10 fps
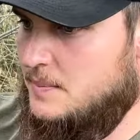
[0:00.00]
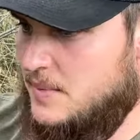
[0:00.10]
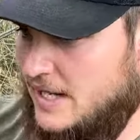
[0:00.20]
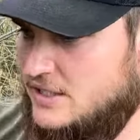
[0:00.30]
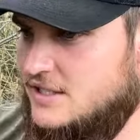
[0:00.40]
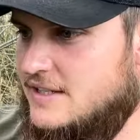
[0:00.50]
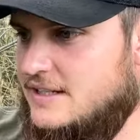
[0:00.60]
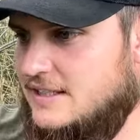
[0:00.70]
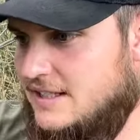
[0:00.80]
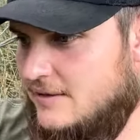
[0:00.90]
but I just
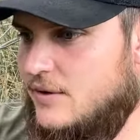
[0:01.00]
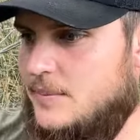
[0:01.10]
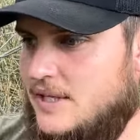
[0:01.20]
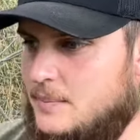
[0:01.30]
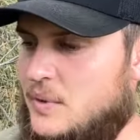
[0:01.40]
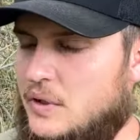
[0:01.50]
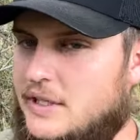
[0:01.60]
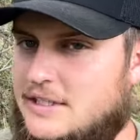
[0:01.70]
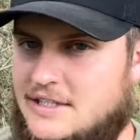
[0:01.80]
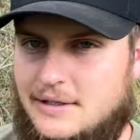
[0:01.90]
like to give them the
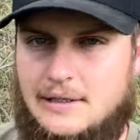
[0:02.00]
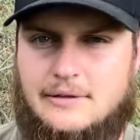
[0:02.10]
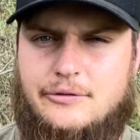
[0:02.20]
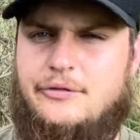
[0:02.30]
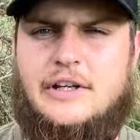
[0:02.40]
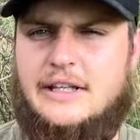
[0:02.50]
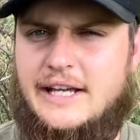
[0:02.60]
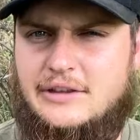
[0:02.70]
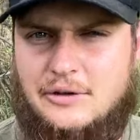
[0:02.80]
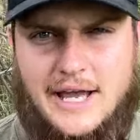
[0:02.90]
ability to feel
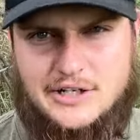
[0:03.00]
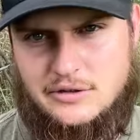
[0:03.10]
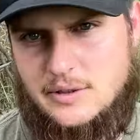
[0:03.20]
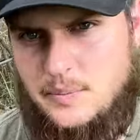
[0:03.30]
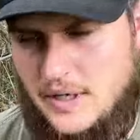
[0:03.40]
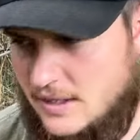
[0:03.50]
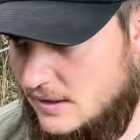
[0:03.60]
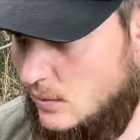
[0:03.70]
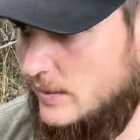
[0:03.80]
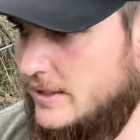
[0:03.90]
like they're naturally
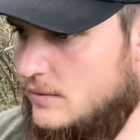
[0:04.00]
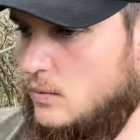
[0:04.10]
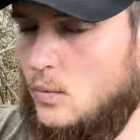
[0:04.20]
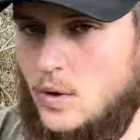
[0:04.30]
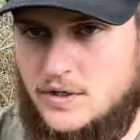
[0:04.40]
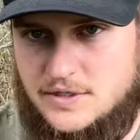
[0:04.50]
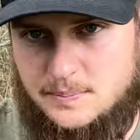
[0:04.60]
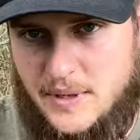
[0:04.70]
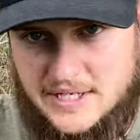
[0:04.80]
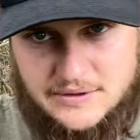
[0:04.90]
picking the one that works
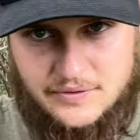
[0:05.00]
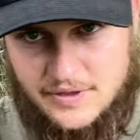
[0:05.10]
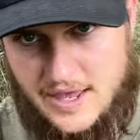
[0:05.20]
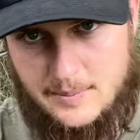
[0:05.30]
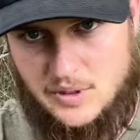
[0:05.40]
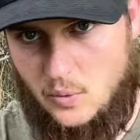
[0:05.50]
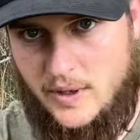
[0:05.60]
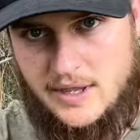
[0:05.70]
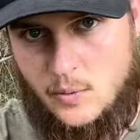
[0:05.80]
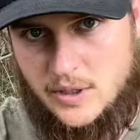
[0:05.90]
best for them and the
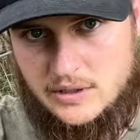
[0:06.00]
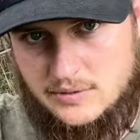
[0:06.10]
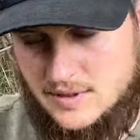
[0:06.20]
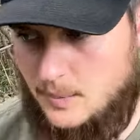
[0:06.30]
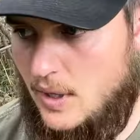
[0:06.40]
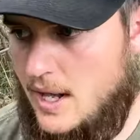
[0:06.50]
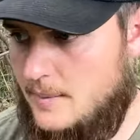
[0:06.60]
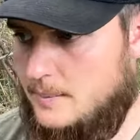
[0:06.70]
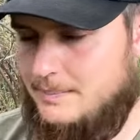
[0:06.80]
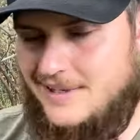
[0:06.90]
way they want to use the plot.
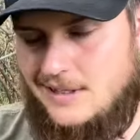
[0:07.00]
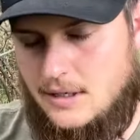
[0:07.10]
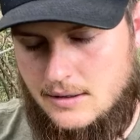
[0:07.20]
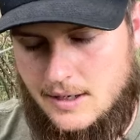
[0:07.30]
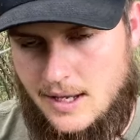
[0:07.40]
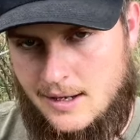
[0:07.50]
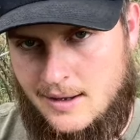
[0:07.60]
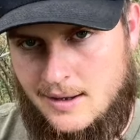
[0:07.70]
But at the end of the day,